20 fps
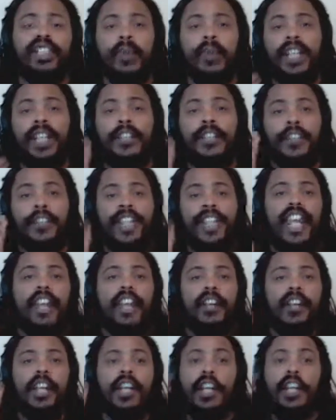Because when you're
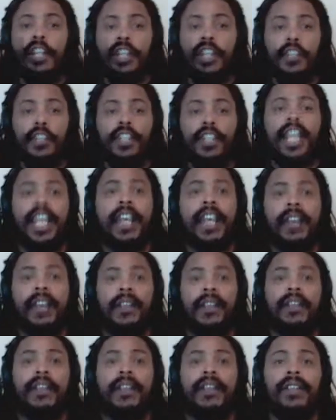there, you're
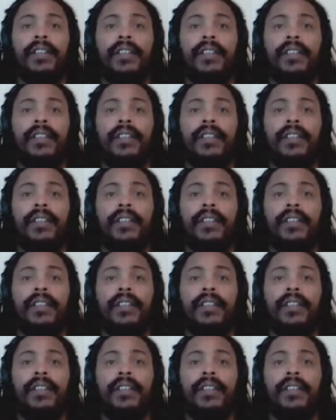there.